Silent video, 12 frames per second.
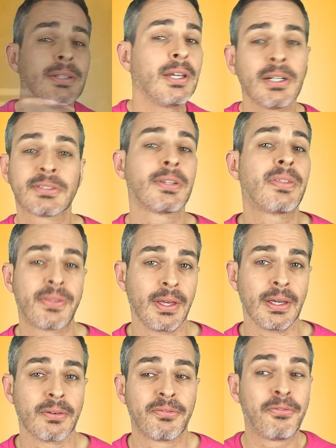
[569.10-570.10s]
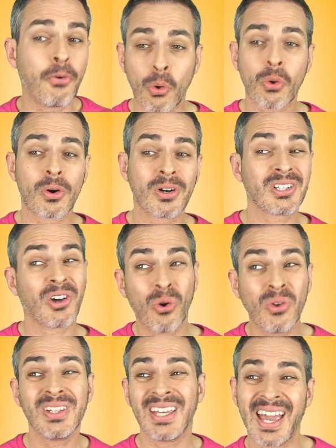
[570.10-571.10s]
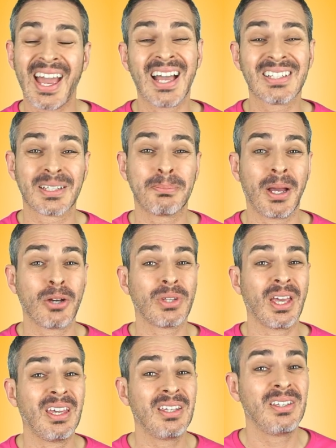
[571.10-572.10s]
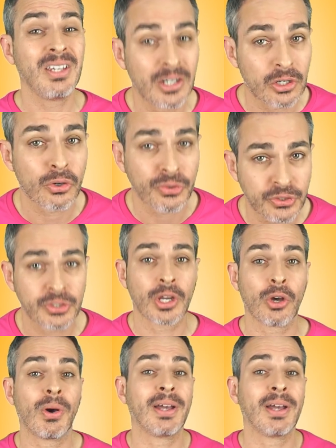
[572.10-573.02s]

here's the thing, Ford only has about a year or so